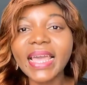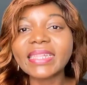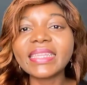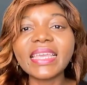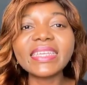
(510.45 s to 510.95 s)

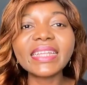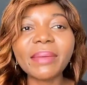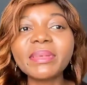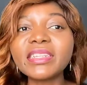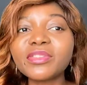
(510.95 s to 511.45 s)
the
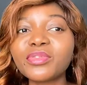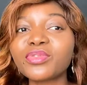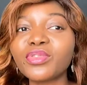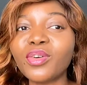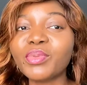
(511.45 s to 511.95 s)
inability to
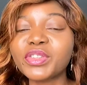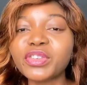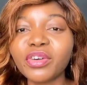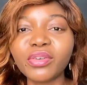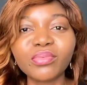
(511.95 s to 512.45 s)
talk with
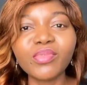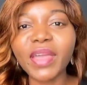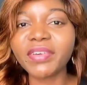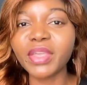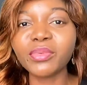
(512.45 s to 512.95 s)

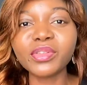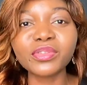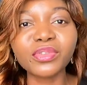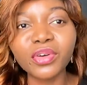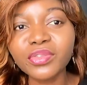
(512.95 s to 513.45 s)
whoever you want
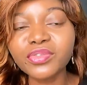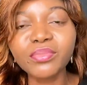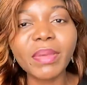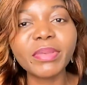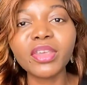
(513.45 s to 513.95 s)
to talk to,
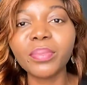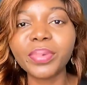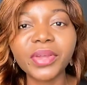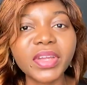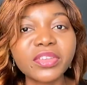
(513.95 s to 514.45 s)
maybe your
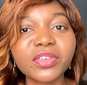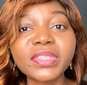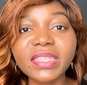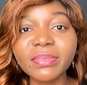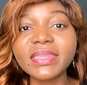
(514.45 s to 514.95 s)
parents or your
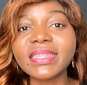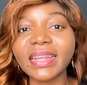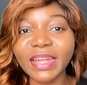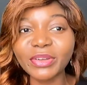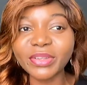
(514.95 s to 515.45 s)
siblings
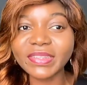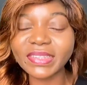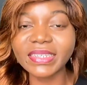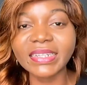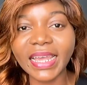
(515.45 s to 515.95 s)
that are not
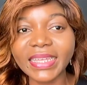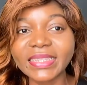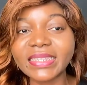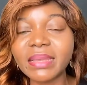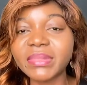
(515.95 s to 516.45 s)
in like the
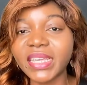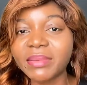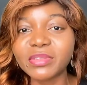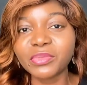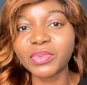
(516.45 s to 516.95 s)
same
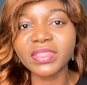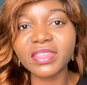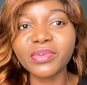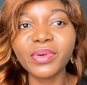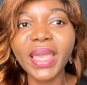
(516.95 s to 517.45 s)
time zone with
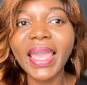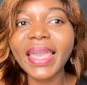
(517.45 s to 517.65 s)
you,